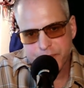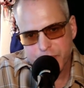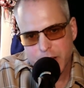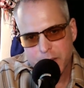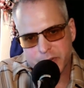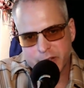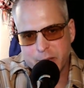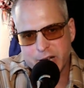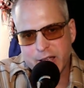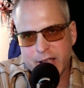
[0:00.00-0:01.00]
But the
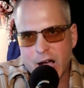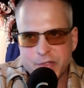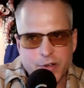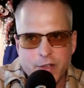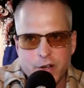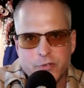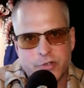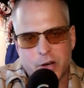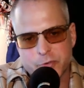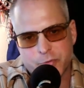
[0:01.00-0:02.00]
minute they got there, they knew
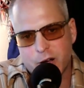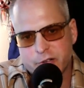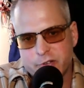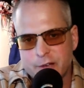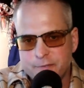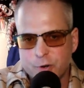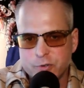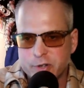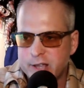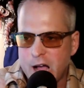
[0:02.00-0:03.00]
something was wrong because you had fools
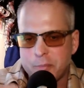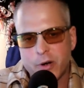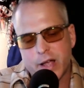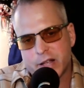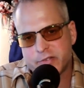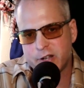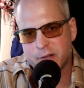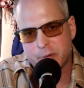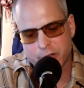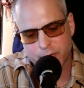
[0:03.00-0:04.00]
with cowboy hats sitting up
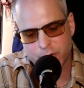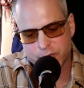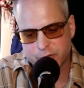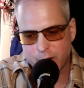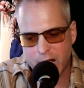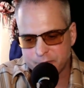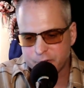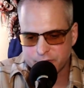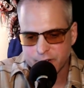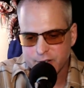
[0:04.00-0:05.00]
on the roofs with
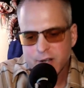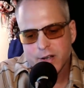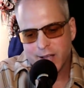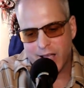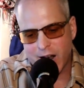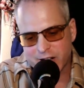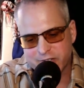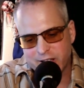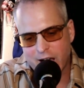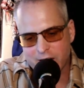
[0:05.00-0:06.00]
rifles. And
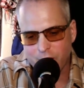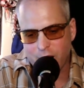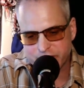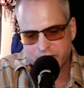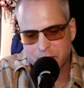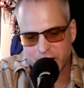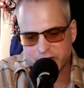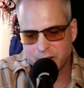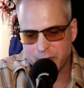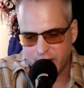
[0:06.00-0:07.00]
honestly, I don't know how somebody's
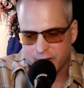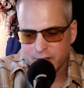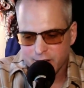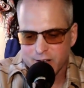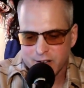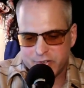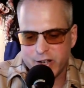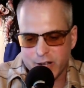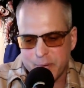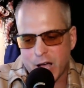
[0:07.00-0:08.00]
going to be sitting
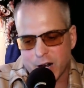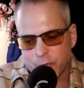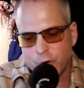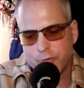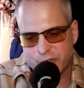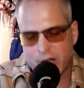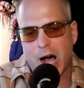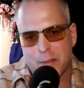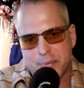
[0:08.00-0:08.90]
up out a rooftop